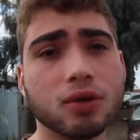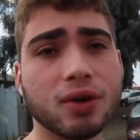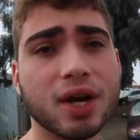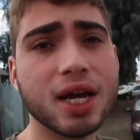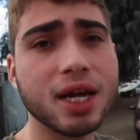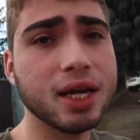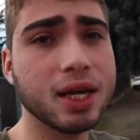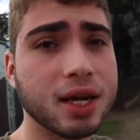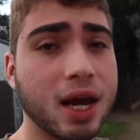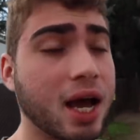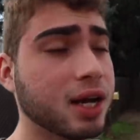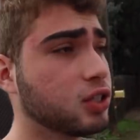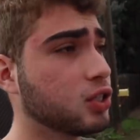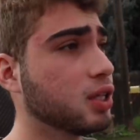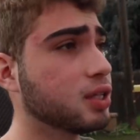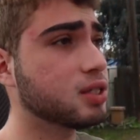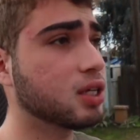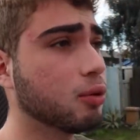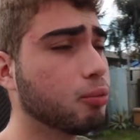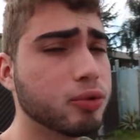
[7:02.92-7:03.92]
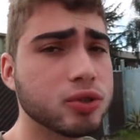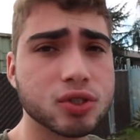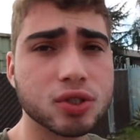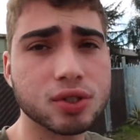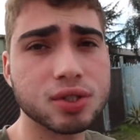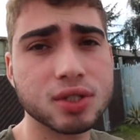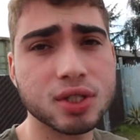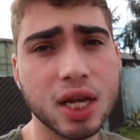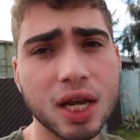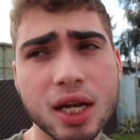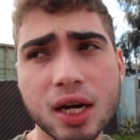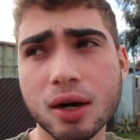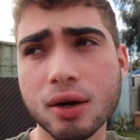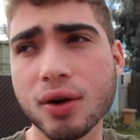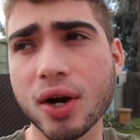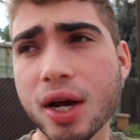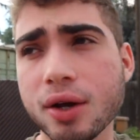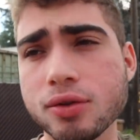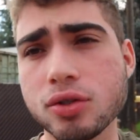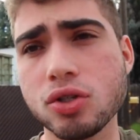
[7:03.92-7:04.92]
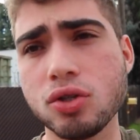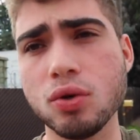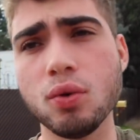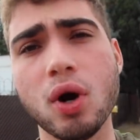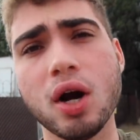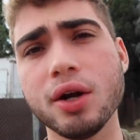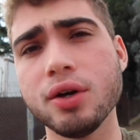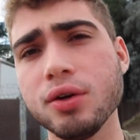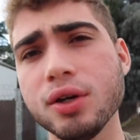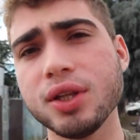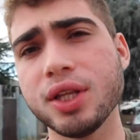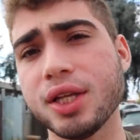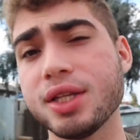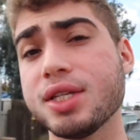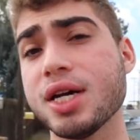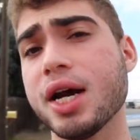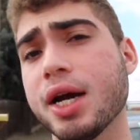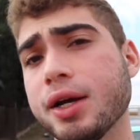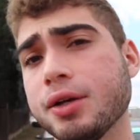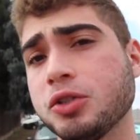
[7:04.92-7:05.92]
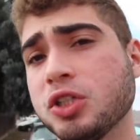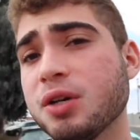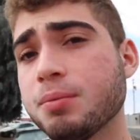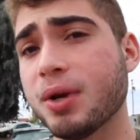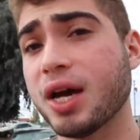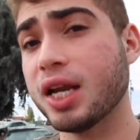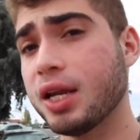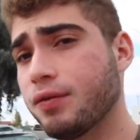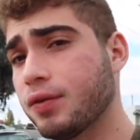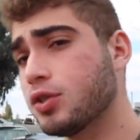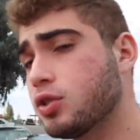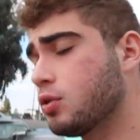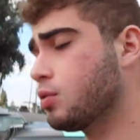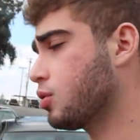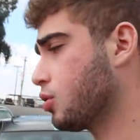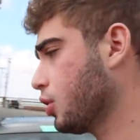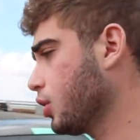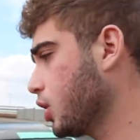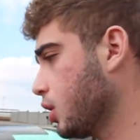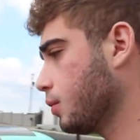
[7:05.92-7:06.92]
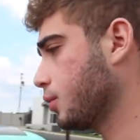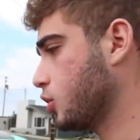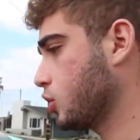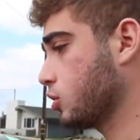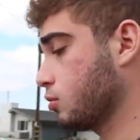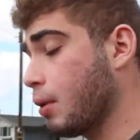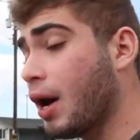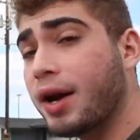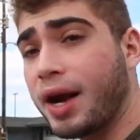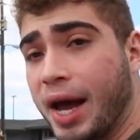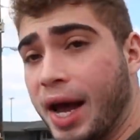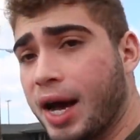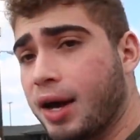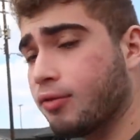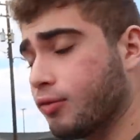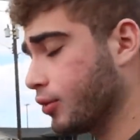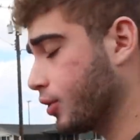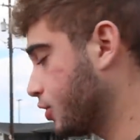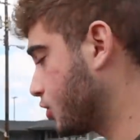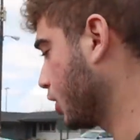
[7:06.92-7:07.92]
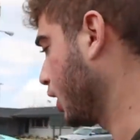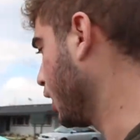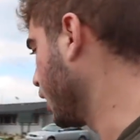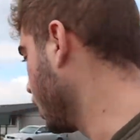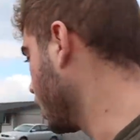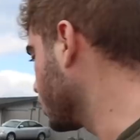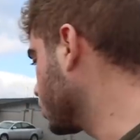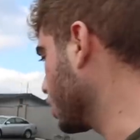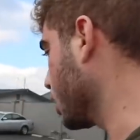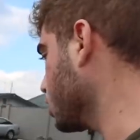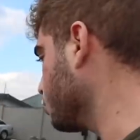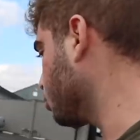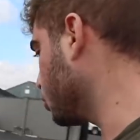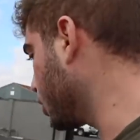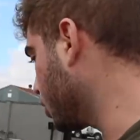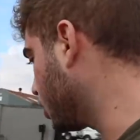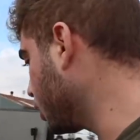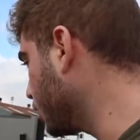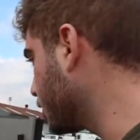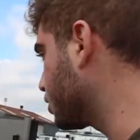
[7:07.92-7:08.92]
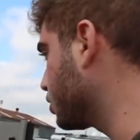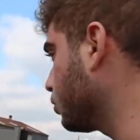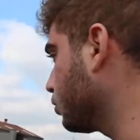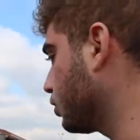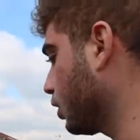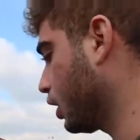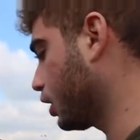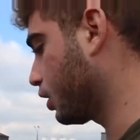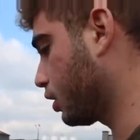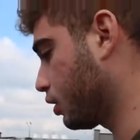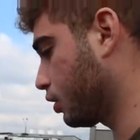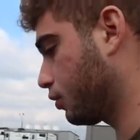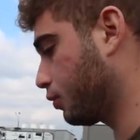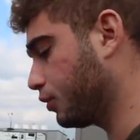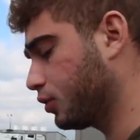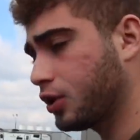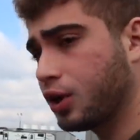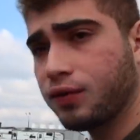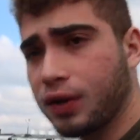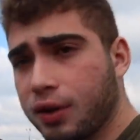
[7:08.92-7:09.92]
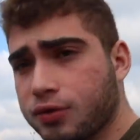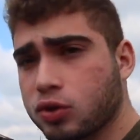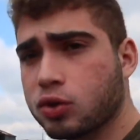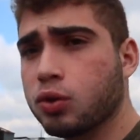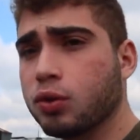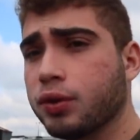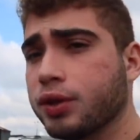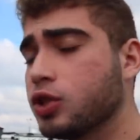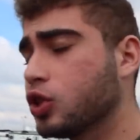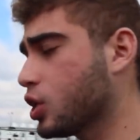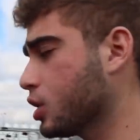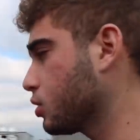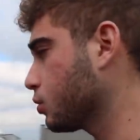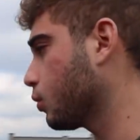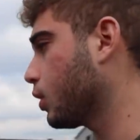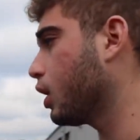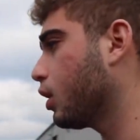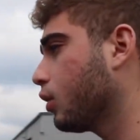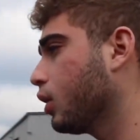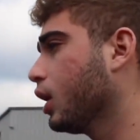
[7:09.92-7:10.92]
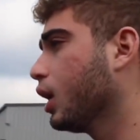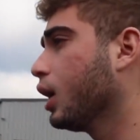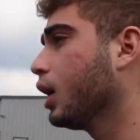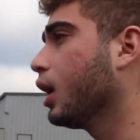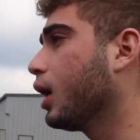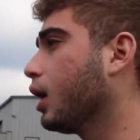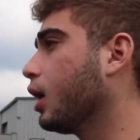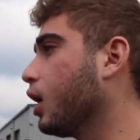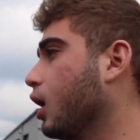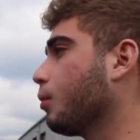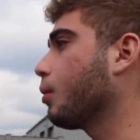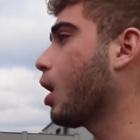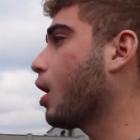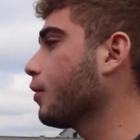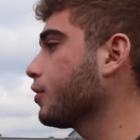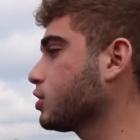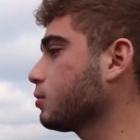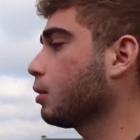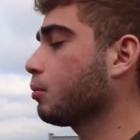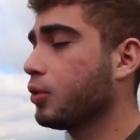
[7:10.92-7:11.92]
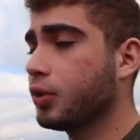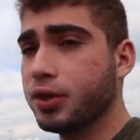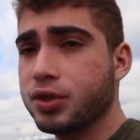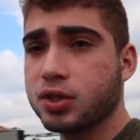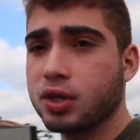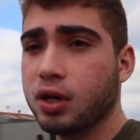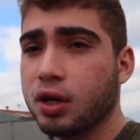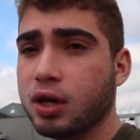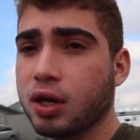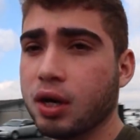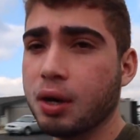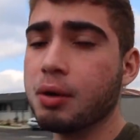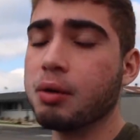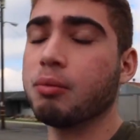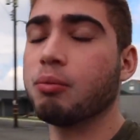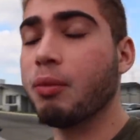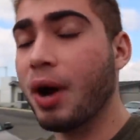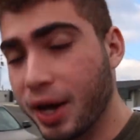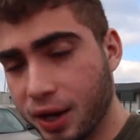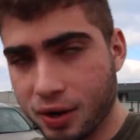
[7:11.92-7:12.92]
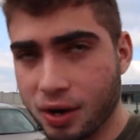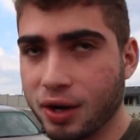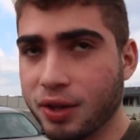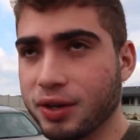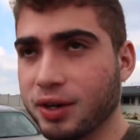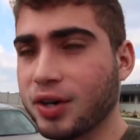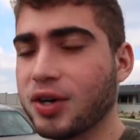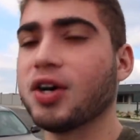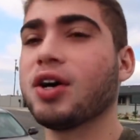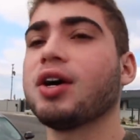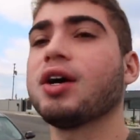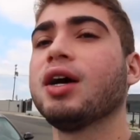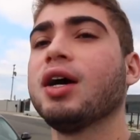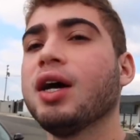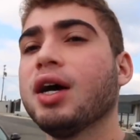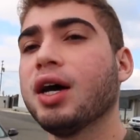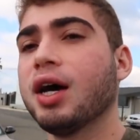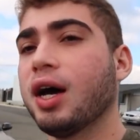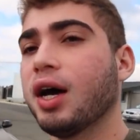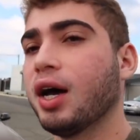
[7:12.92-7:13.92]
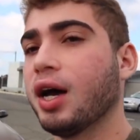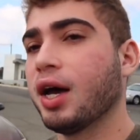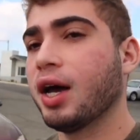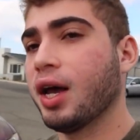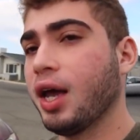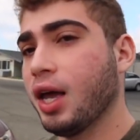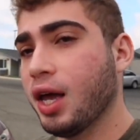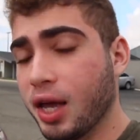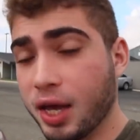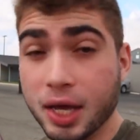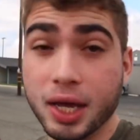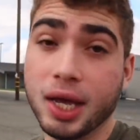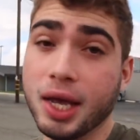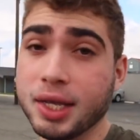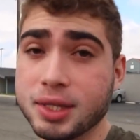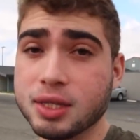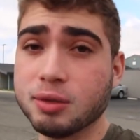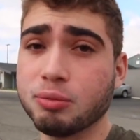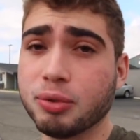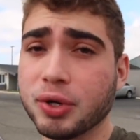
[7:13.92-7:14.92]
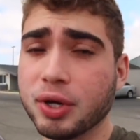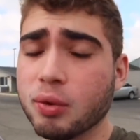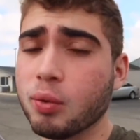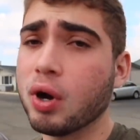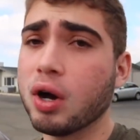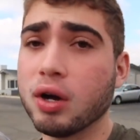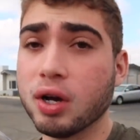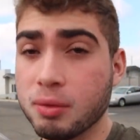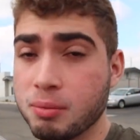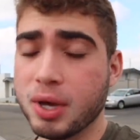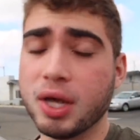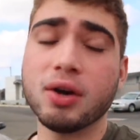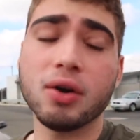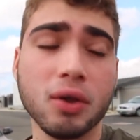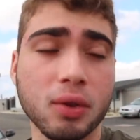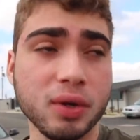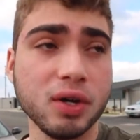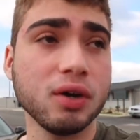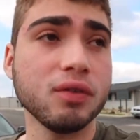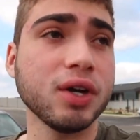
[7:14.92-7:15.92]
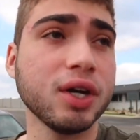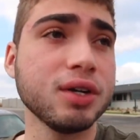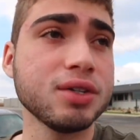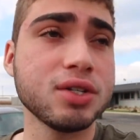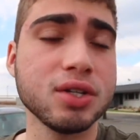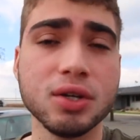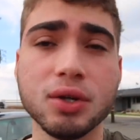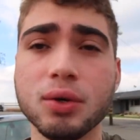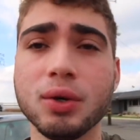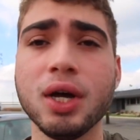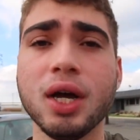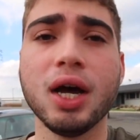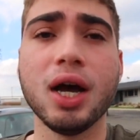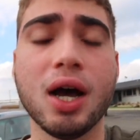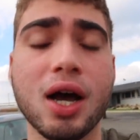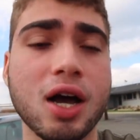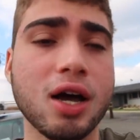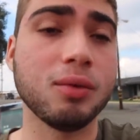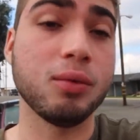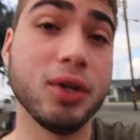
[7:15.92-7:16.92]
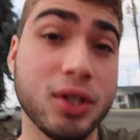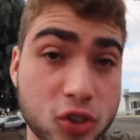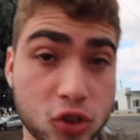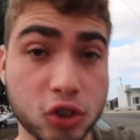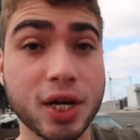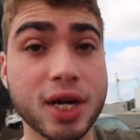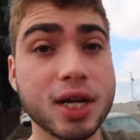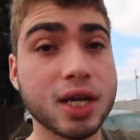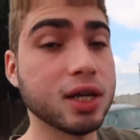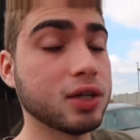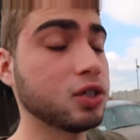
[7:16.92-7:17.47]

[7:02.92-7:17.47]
great. And actually the temperature stayed around 200 the entire trip, not even 230, which is about average. So that's pretty good. Two, uh, the 335 is cooling just well. Um, obviously my brother's car, I mean Mike's other car, uh, it did pretty well. It made it all the way over here too uh, with tranny